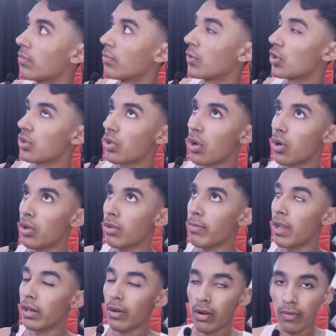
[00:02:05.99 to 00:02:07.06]
There's a car in the
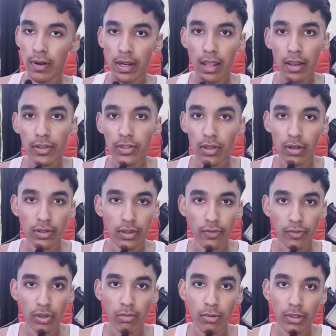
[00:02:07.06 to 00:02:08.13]
background right now, so I don't know if
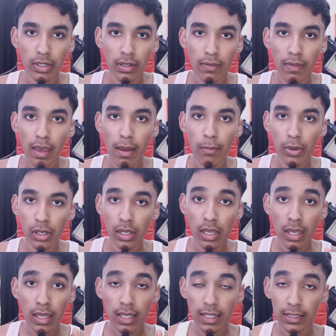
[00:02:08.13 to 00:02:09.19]
you're able to hear that, but
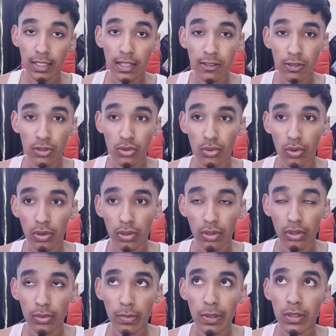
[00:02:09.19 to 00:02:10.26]
it does distort a
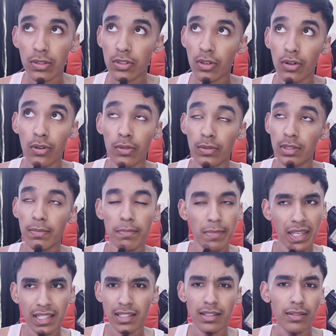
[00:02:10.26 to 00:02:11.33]
little bit, so it
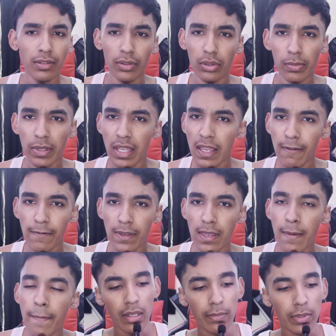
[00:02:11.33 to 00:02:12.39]
makes it a little bit iffy.
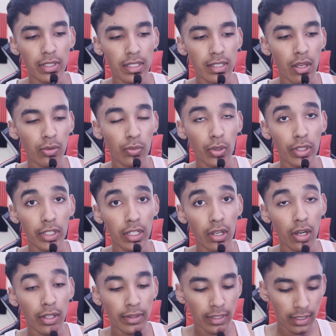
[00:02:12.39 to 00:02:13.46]
But the sound quality
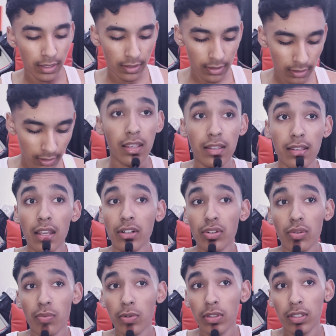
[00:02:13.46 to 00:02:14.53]
on this is actually
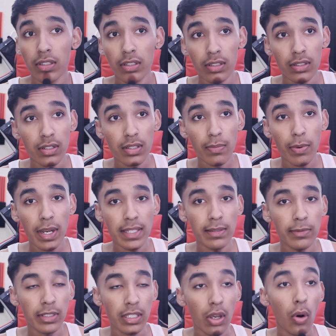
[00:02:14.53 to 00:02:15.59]
really good,
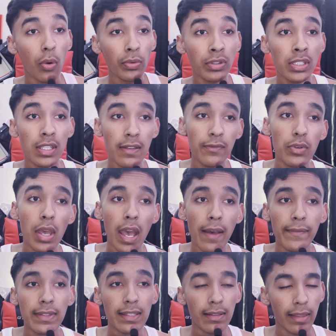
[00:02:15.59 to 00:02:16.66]
surprisingly. Only if you have
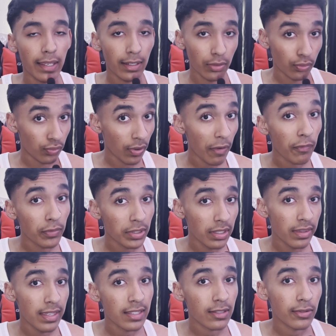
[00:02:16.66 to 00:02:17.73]
it like roughly
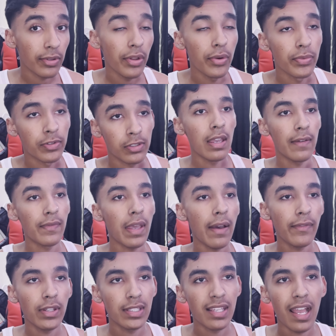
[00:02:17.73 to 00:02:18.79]
this close. If you have
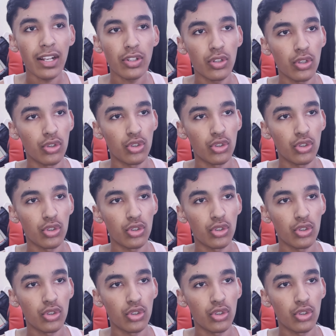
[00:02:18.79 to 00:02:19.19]
it attached to your